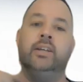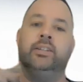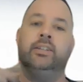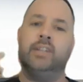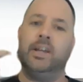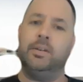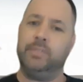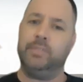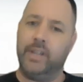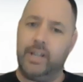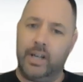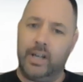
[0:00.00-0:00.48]

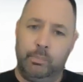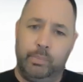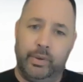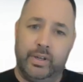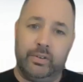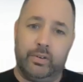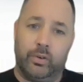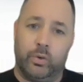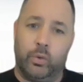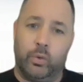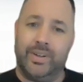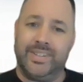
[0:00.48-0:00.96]
Seems like a
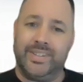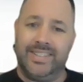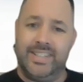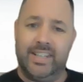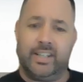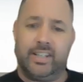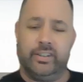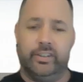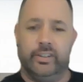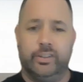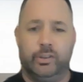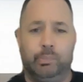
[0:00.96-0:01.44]
bit of a
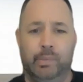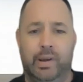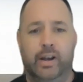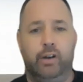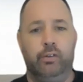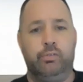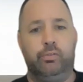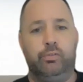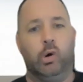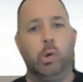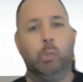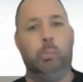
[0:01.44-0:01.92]
ridiculous
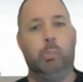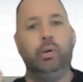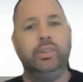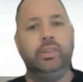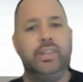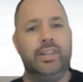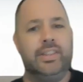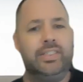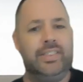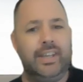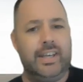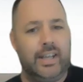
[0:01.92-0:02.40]
metaphor,
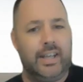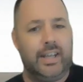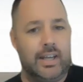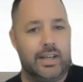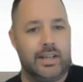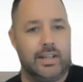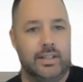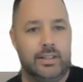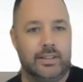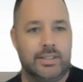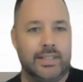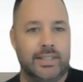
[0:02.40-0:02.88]
but the
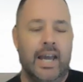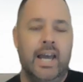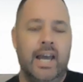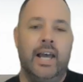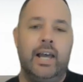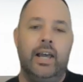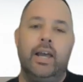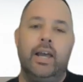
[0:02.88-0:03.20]
thing is,